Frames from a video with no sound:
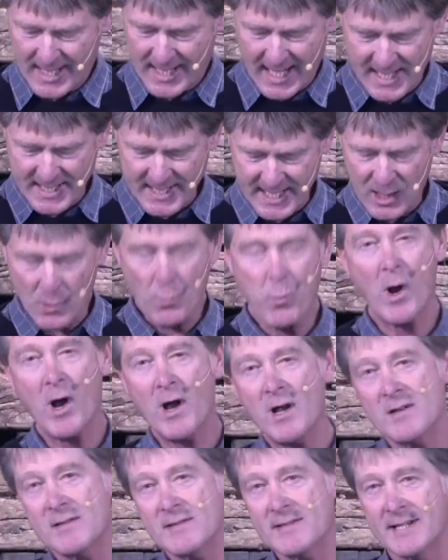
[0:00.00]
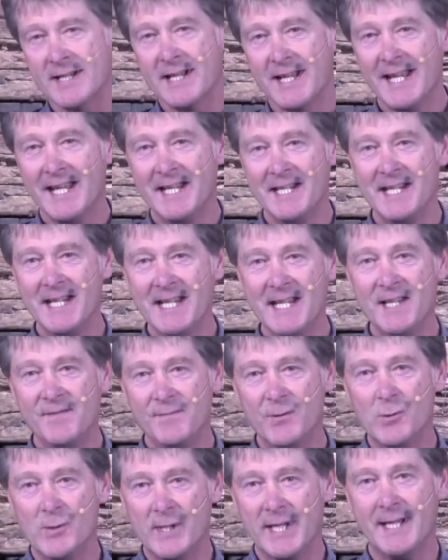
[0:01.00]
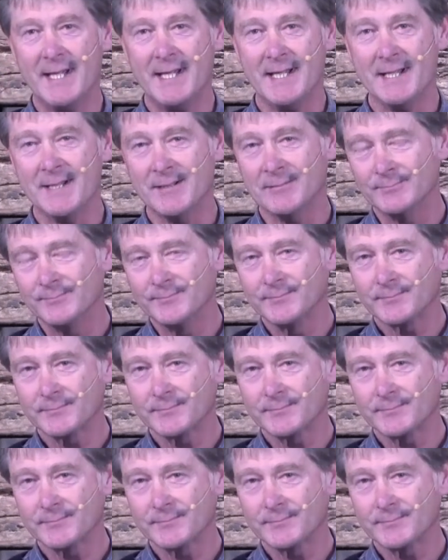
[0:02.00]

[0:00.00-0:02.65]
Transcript: and he was an evil king.